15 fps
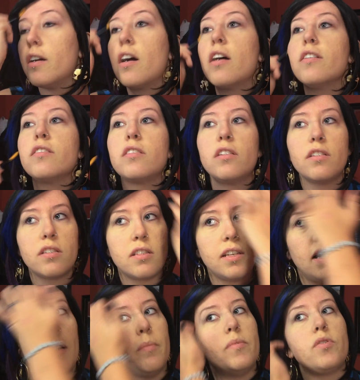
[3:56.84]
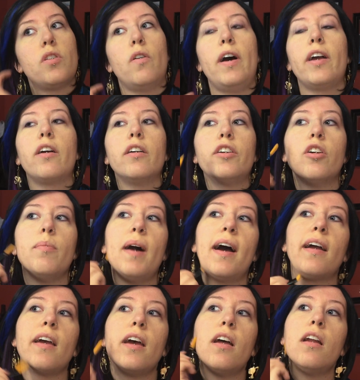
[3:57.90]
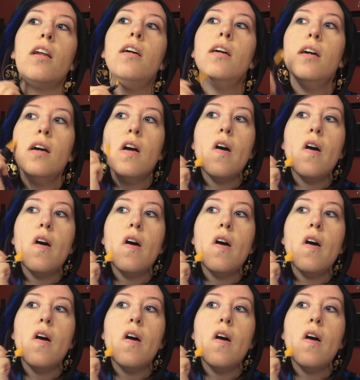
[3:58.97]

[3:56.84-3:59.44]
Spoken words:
There are still some, so I could go back in